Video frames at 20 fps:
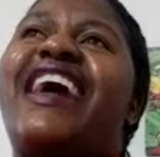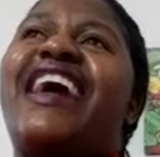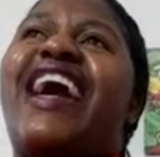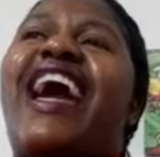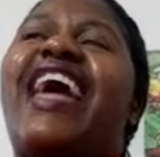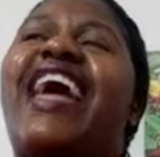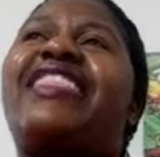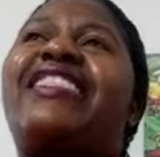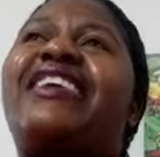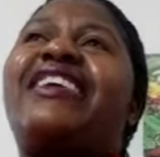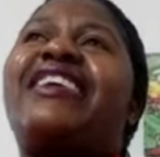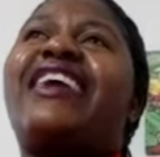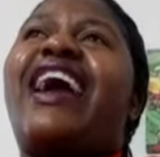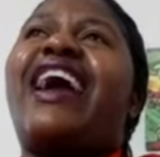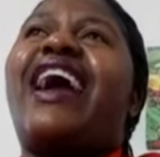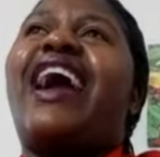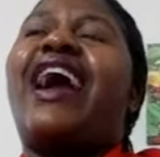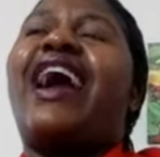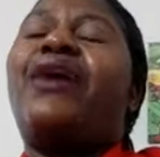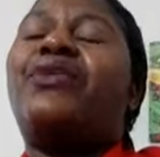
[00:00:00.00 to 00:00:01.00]
I think
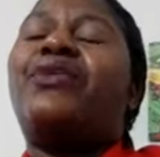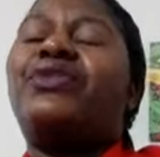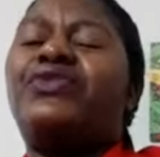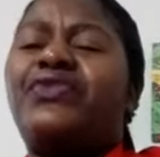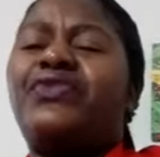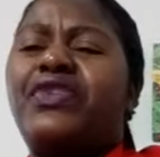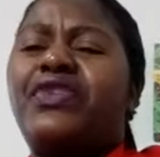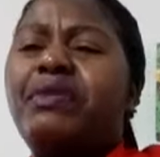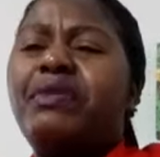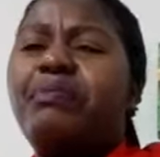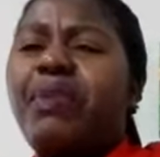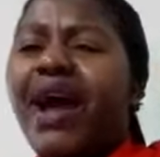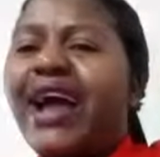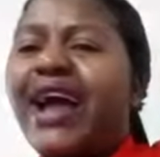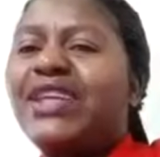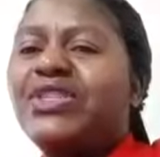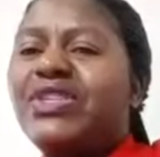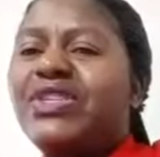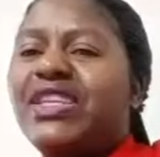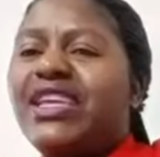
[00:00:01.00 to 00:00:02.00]
I was very
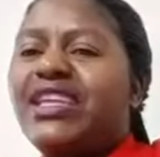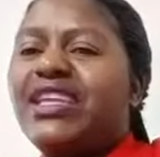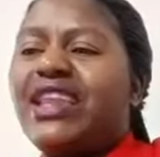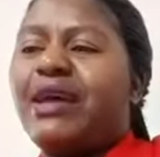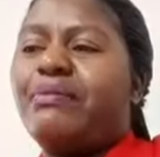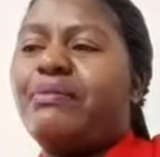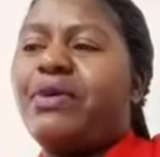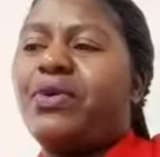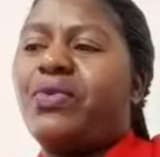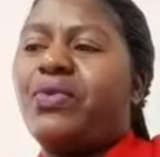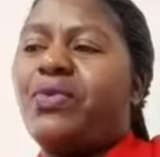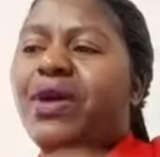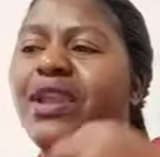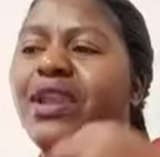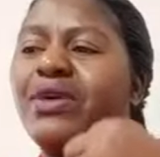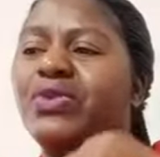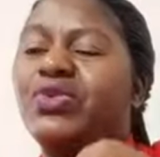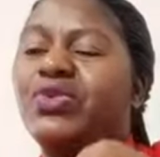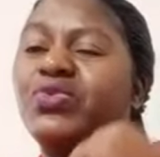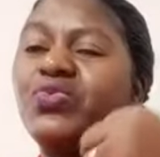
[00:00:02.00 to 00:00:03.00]
passionate about what I
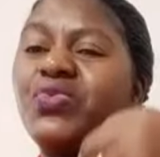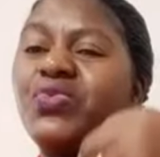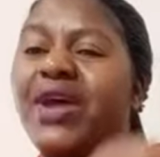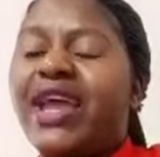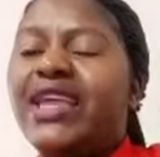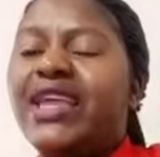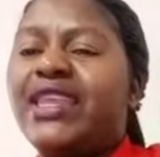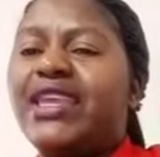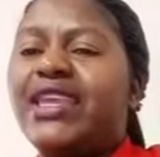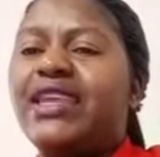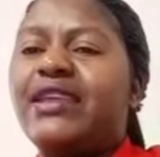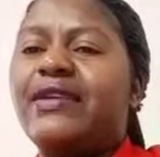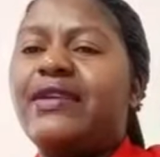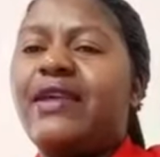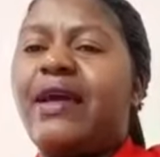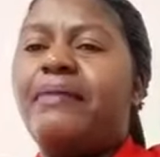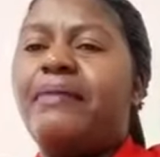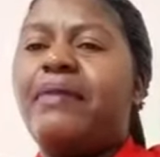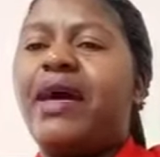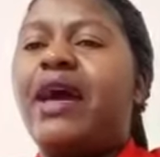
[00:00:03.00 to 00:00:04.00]
was writing
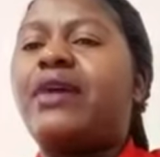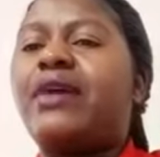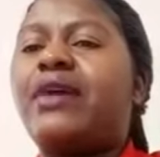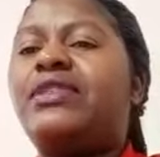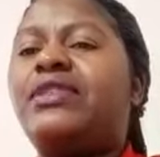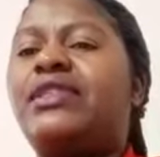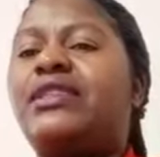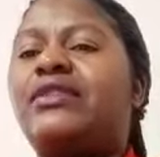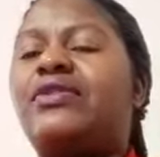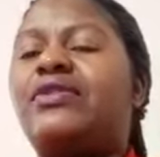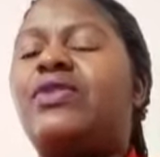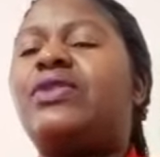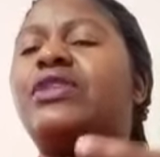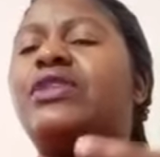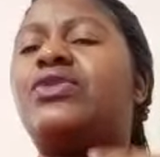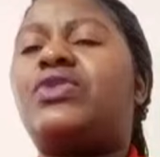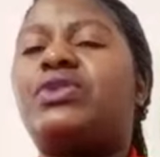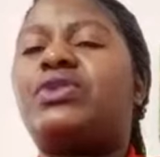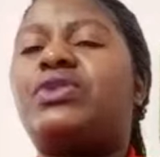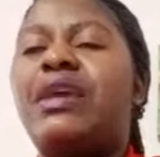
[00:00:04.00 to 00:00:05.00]
about, because
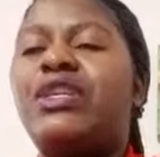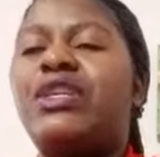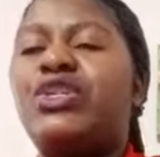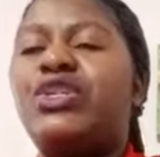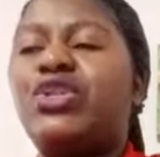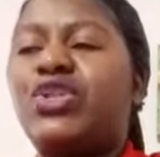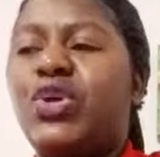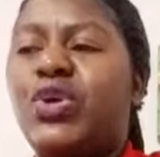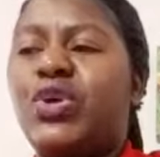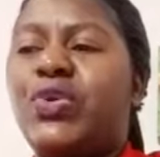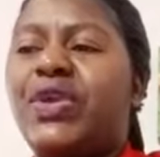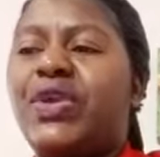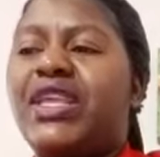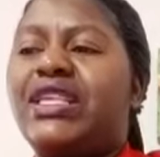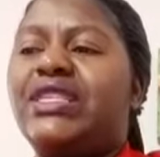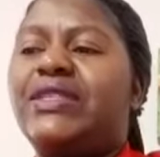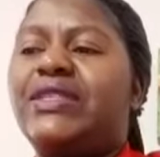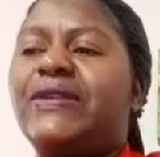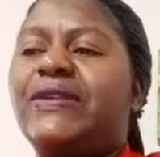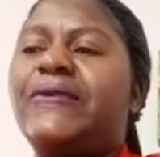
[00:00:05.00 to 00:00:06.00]
it was my story.
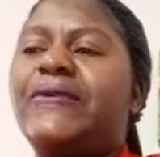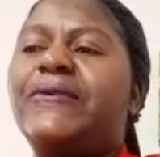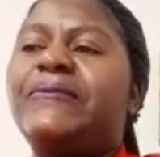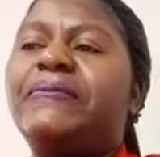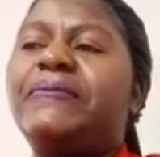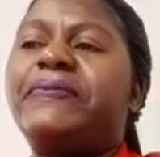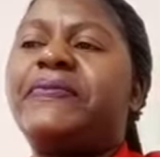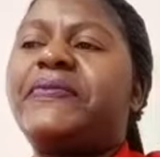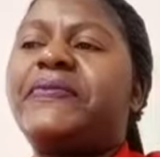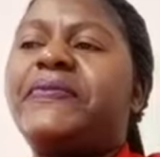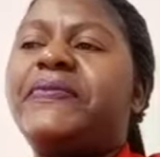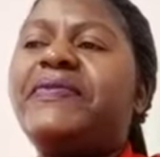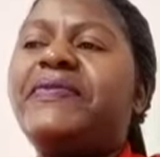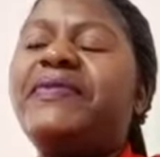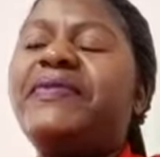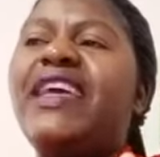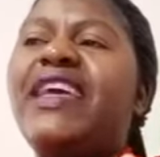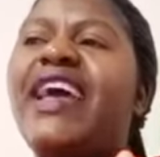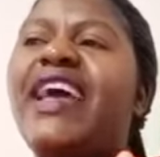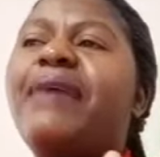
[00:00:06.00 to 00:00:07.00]
So
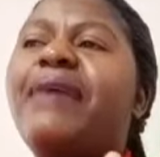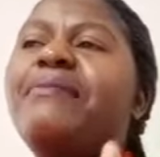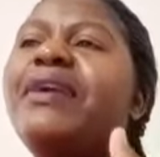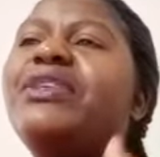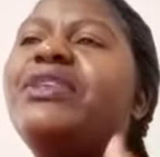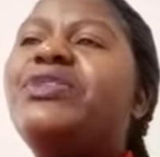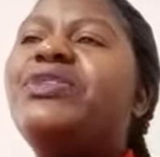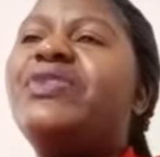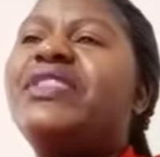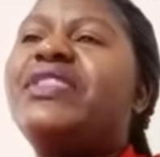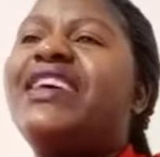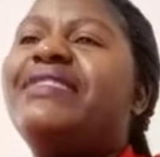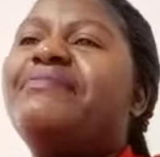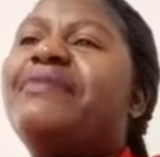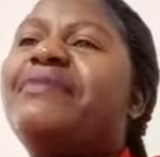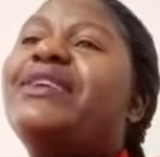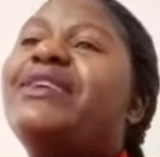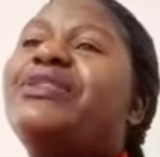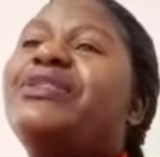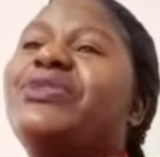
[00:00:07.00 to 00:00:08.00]
I made sure that
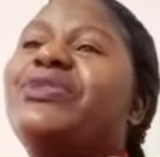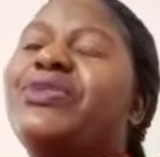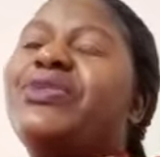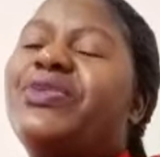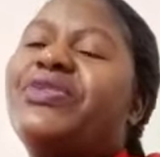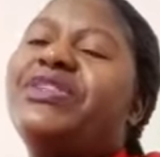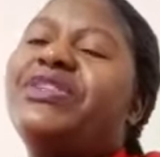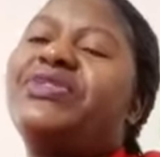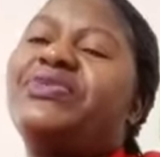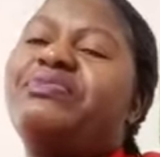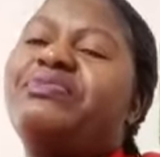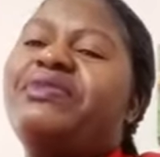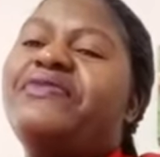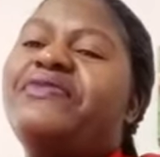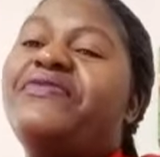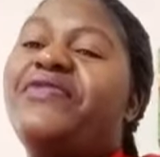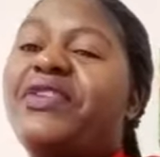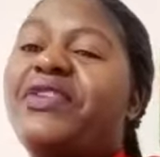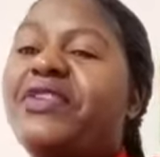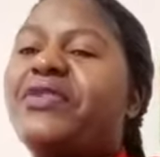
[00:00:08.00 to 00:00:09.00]
my story should be
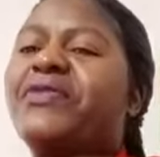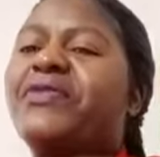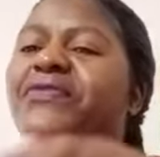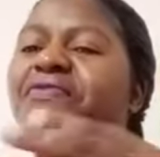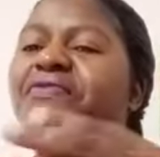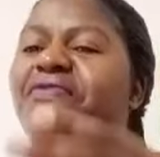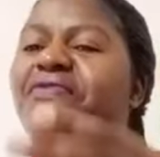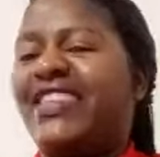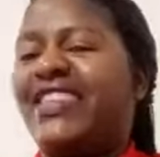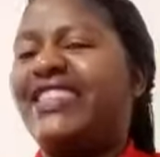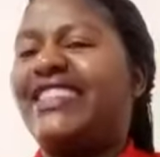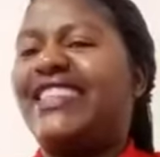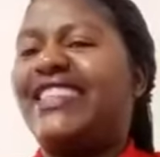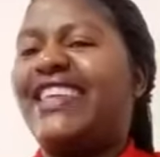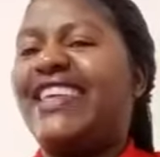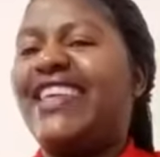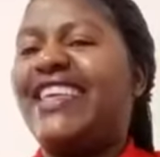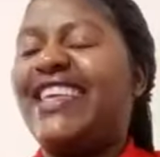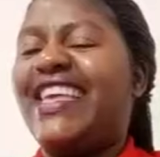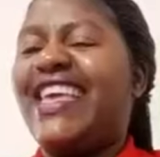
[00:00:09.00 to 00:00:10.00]
very
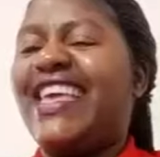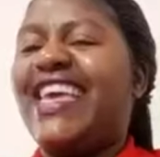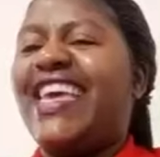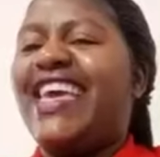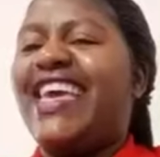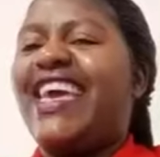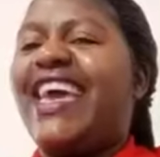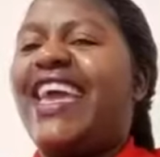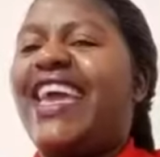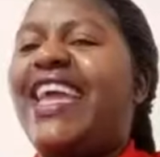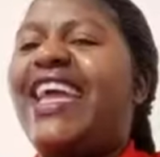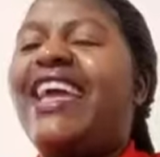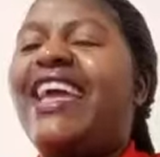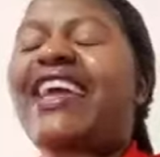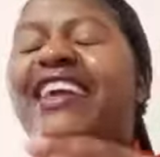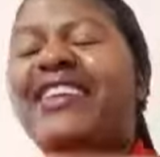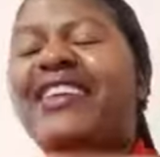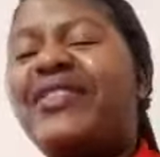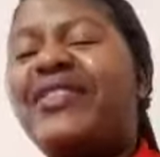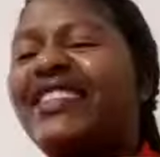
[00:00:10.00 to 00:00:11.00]
convincing.
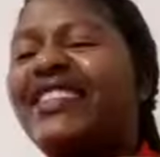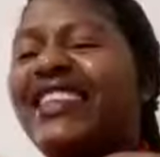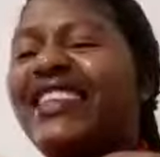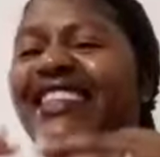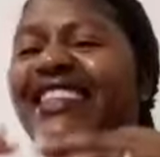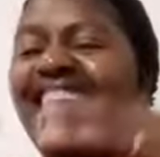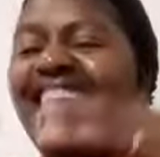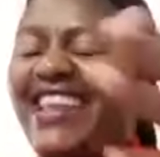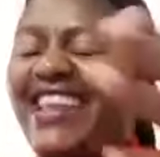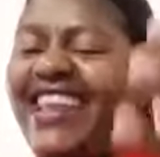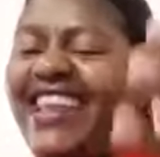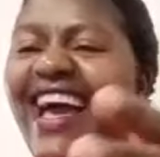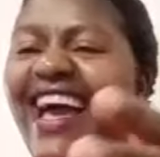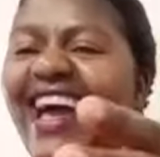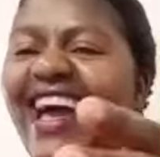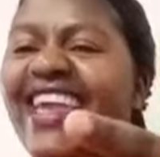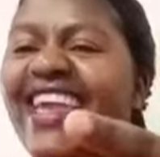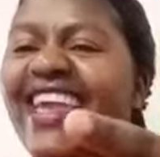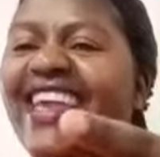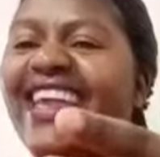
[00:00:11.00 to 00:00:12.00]
It wasn't a
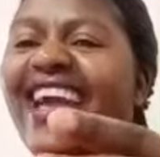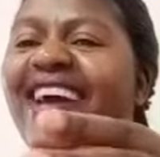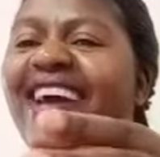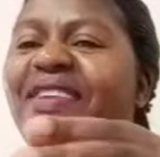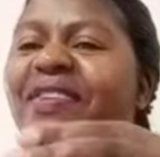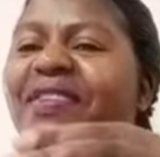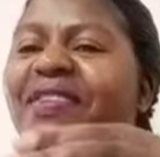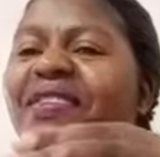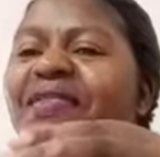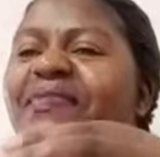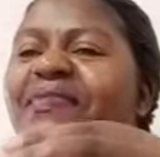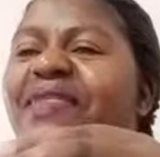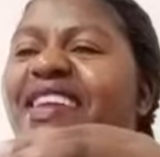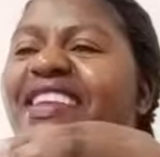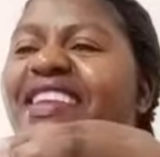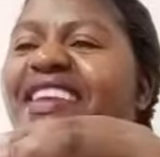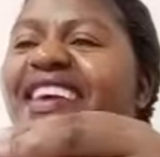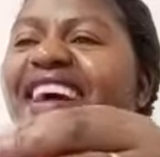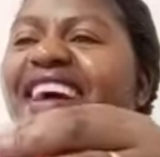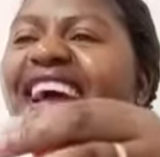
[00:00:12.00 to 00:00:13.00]
lie at all,
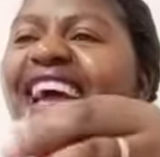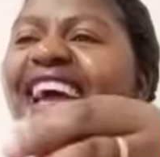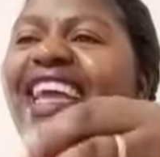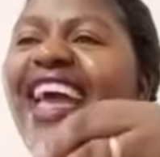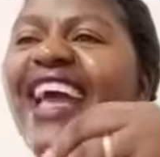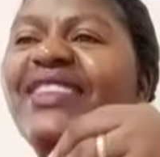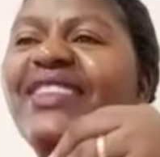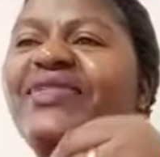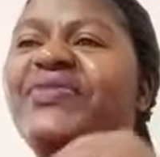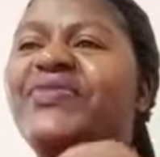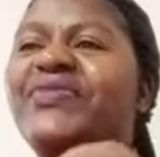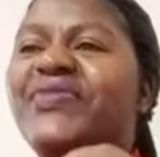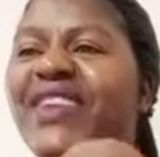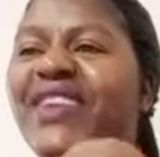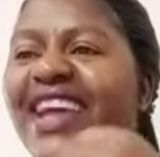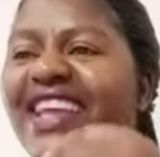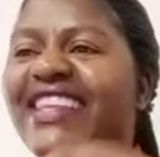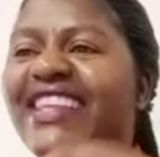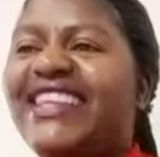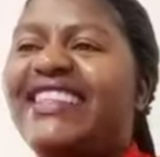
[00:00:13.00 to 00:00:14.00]
but I had to
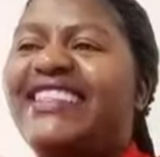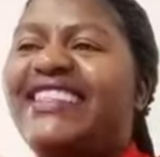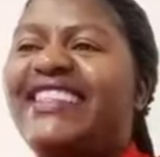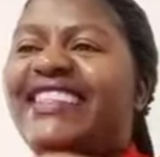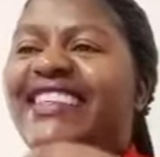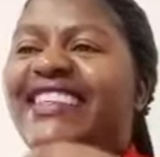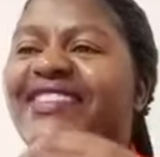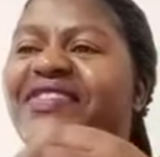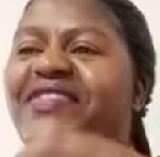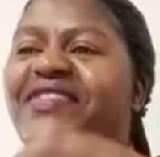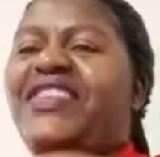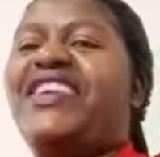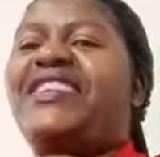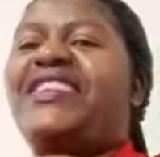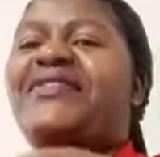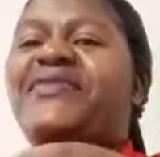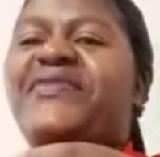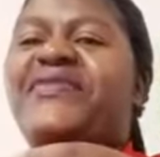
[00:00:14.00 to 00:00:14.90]
write it in a creative